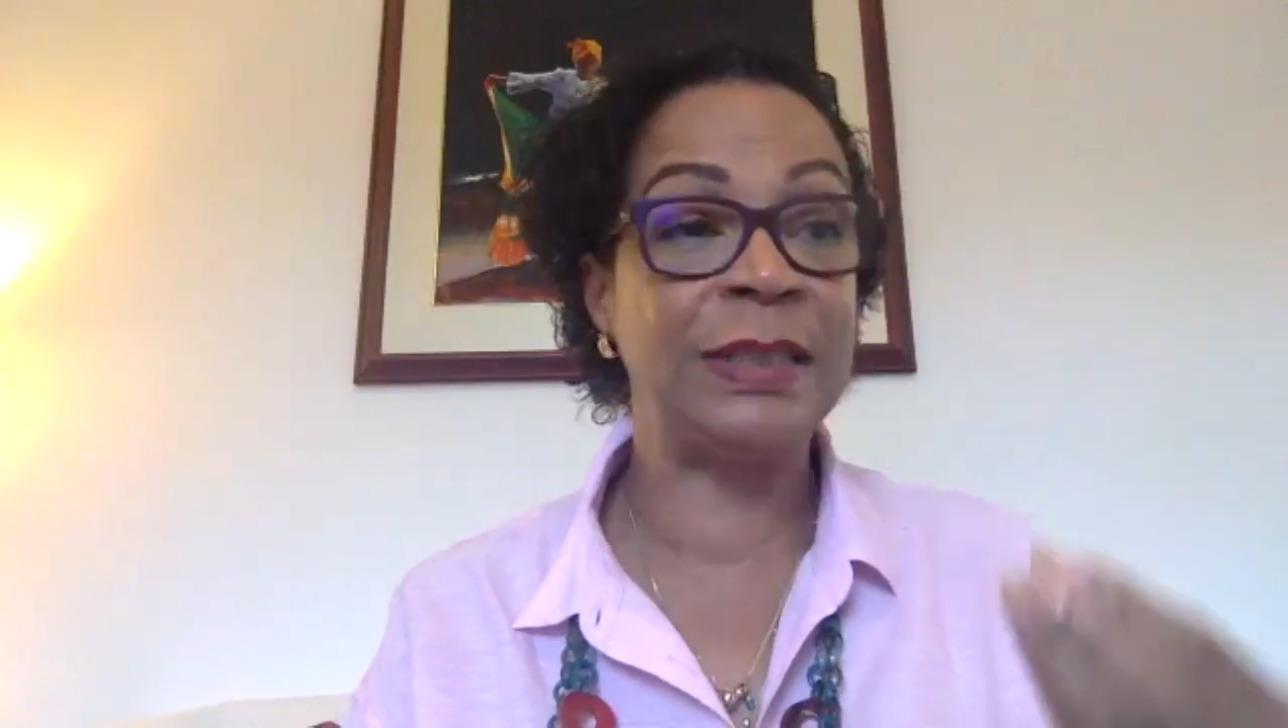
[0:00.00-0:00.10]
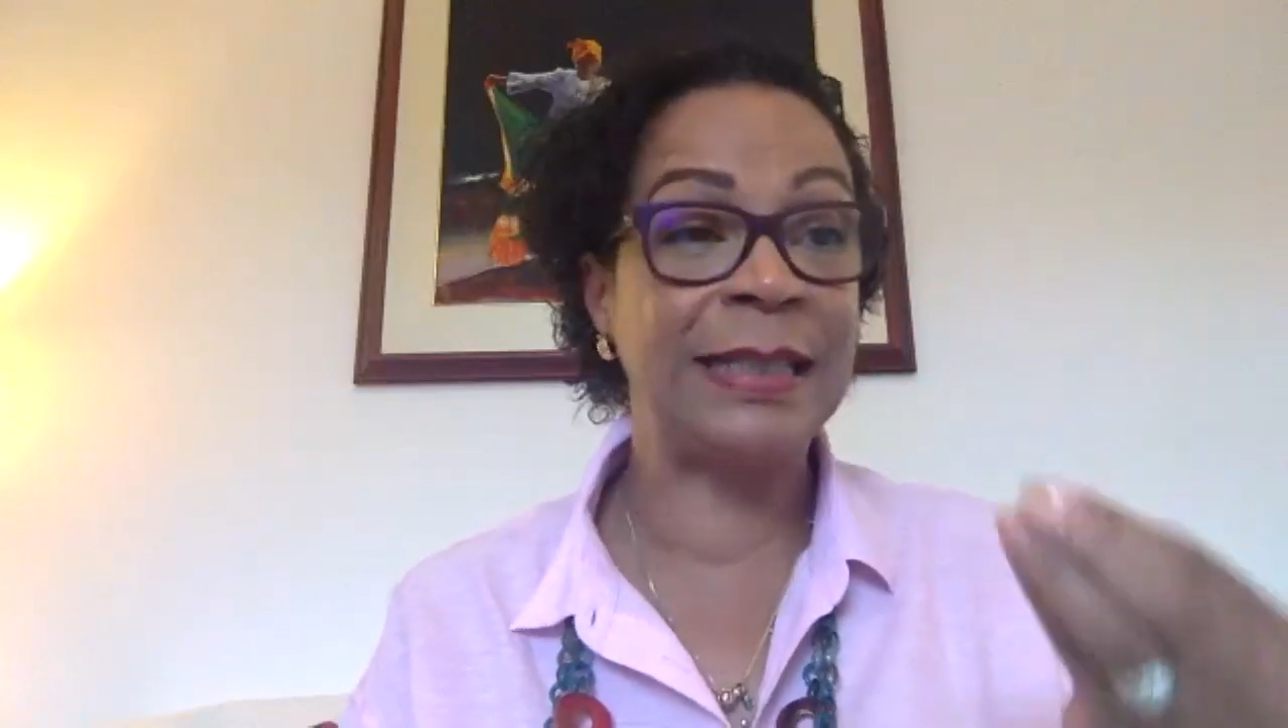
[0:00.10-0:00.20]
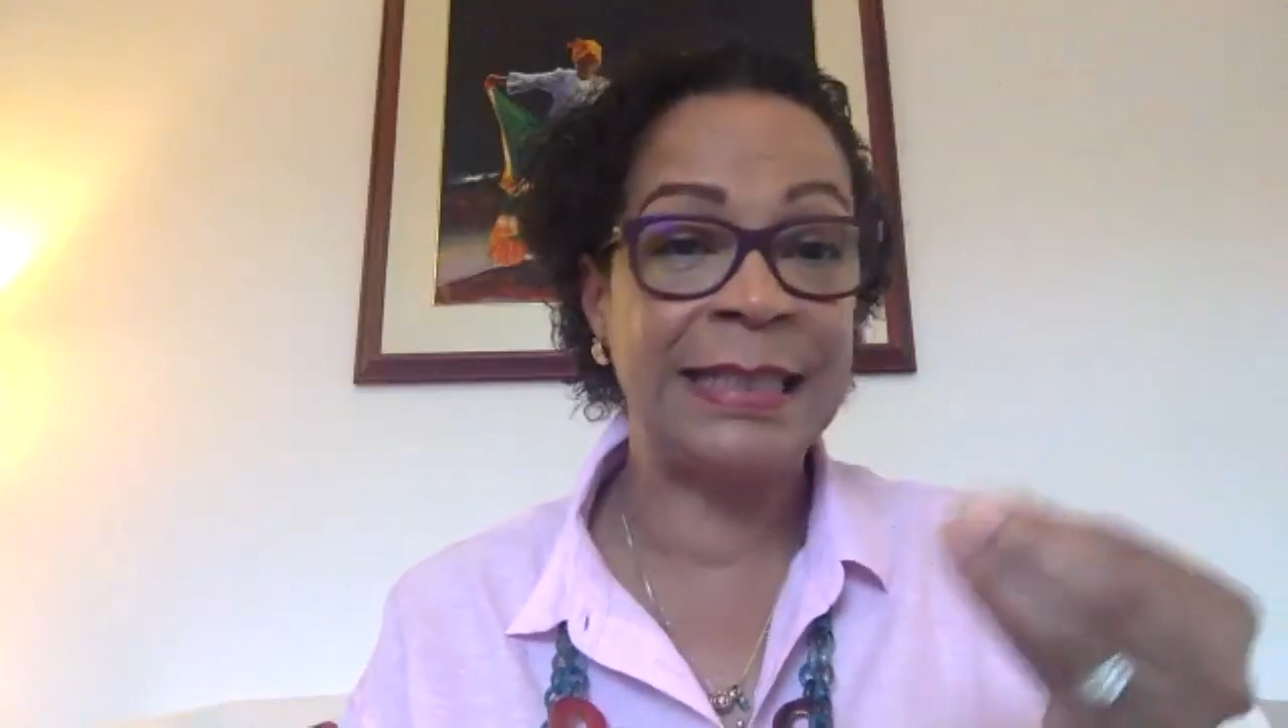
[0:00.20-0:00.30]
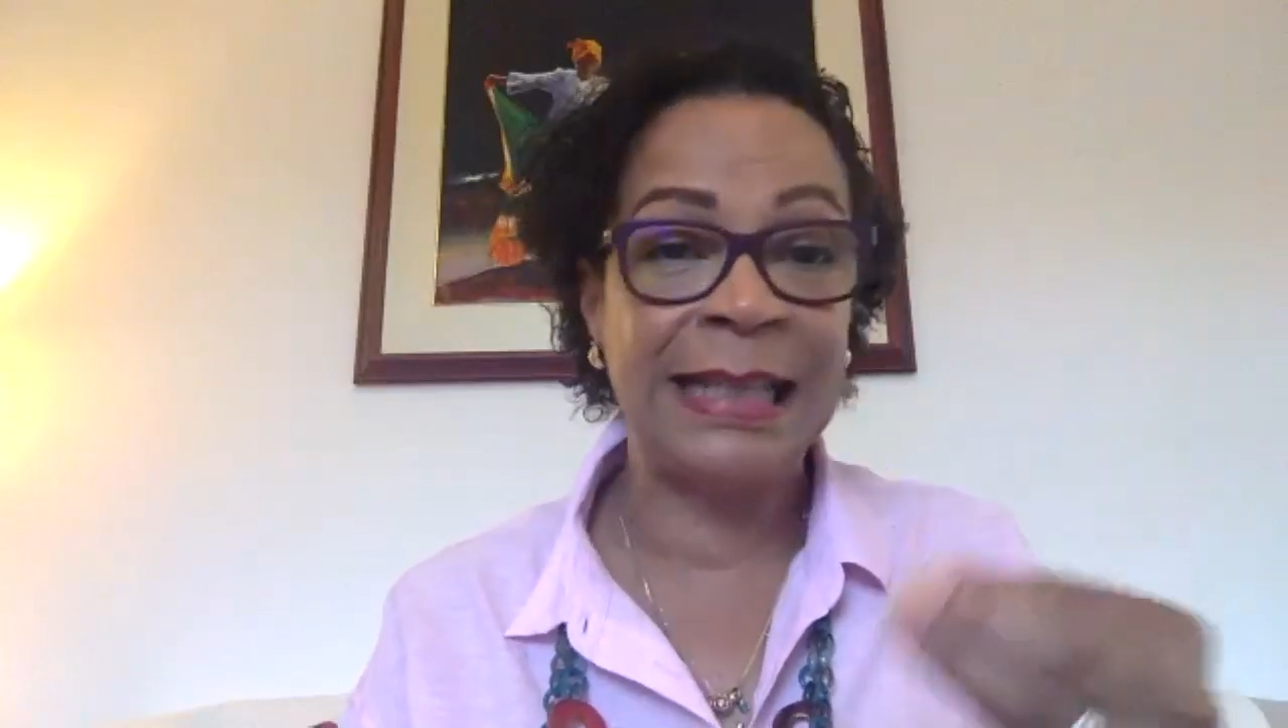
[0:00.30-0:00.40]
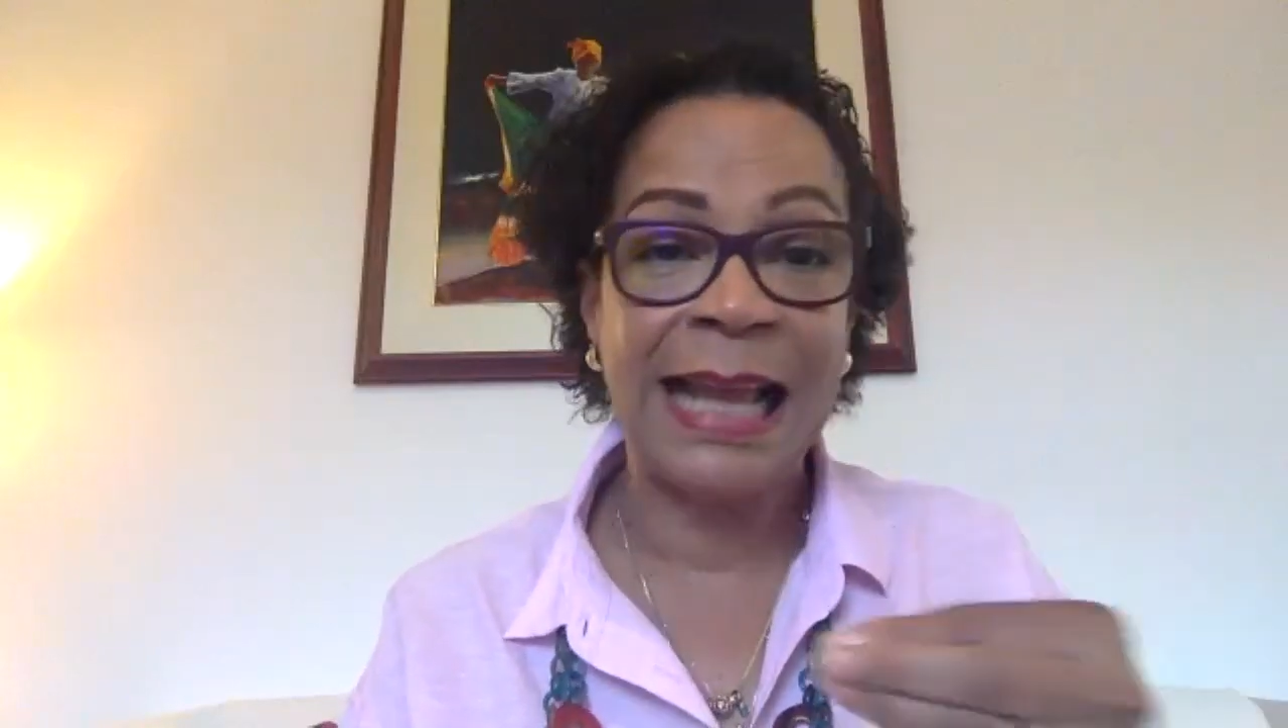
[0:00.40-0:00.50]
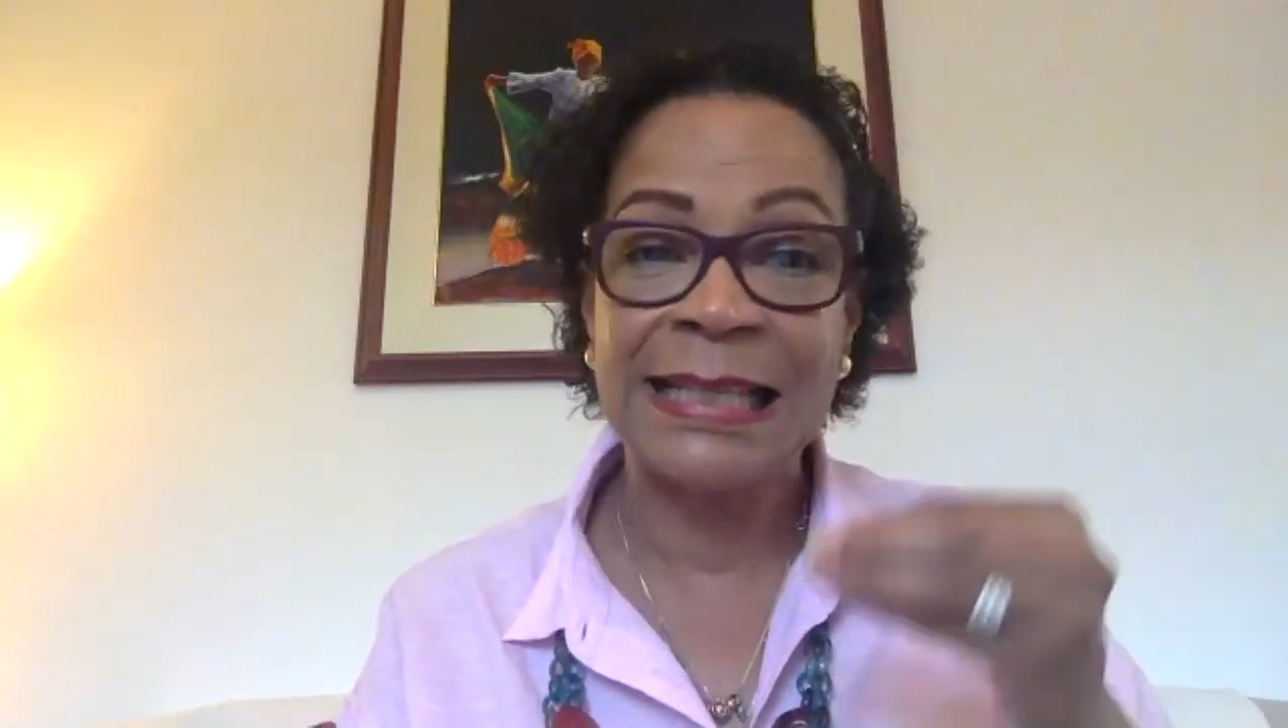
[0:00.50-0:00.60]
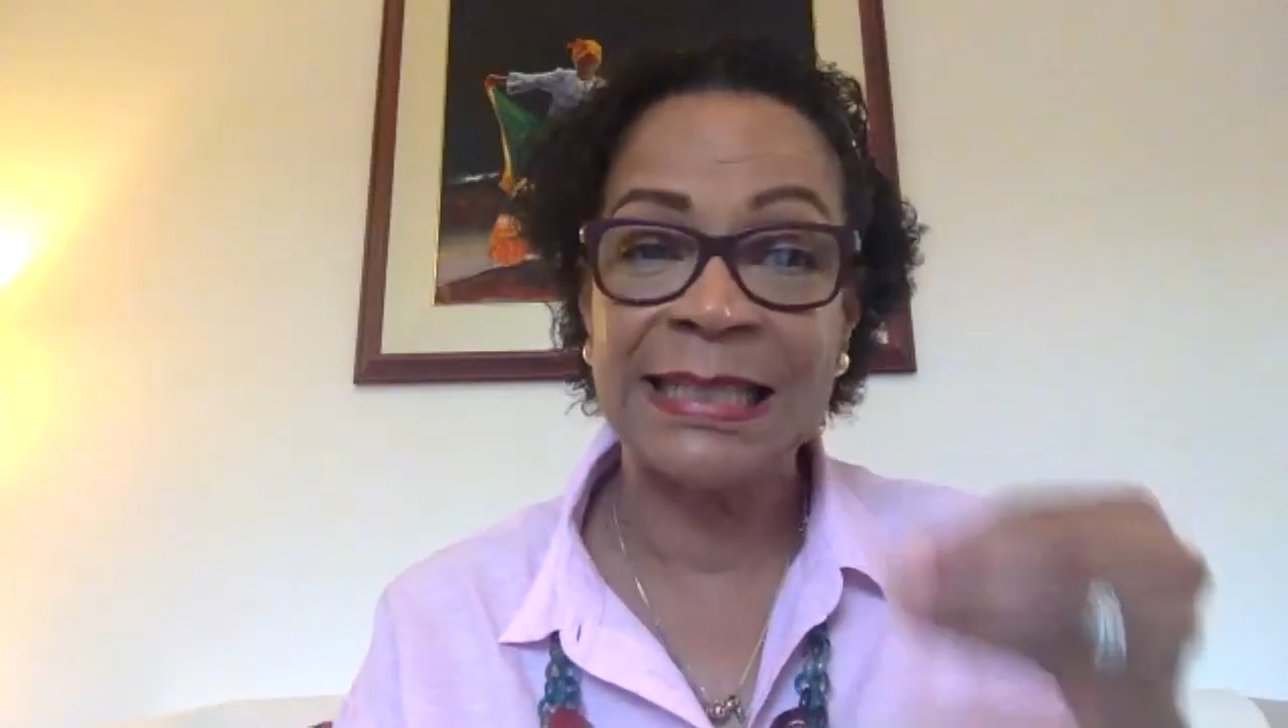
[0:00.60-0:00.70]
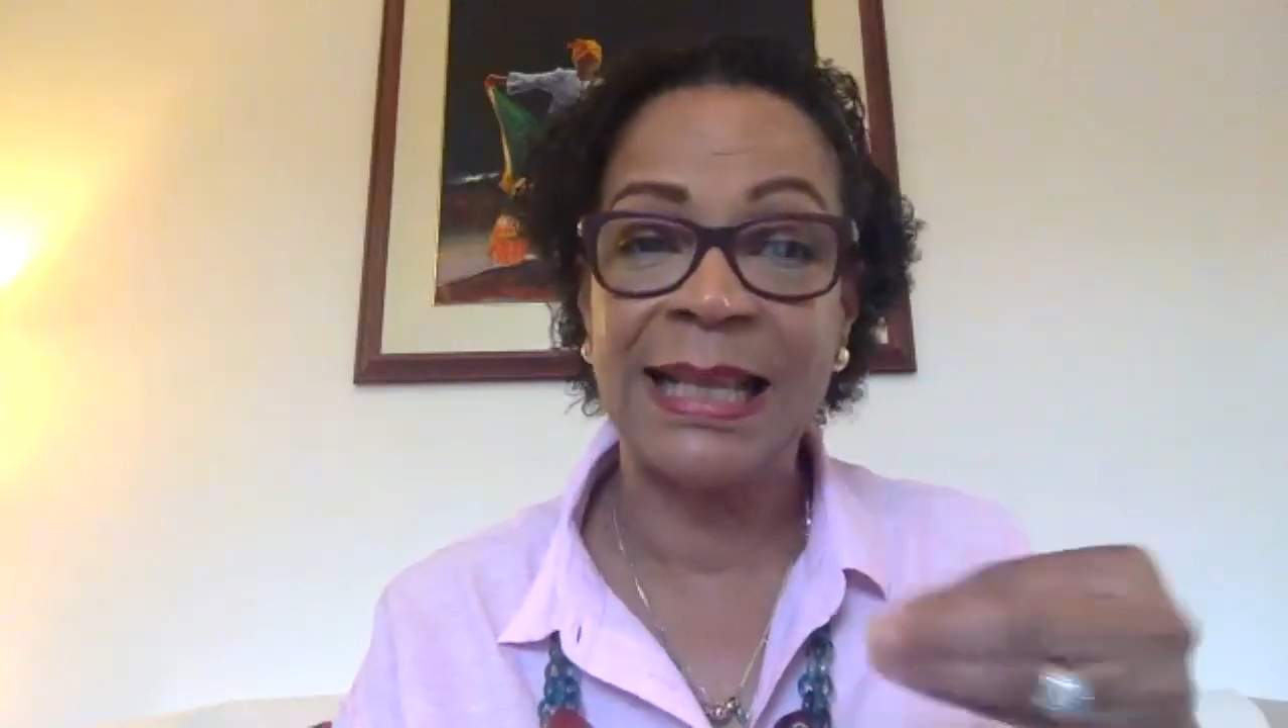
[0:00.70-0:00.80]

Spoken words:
there's less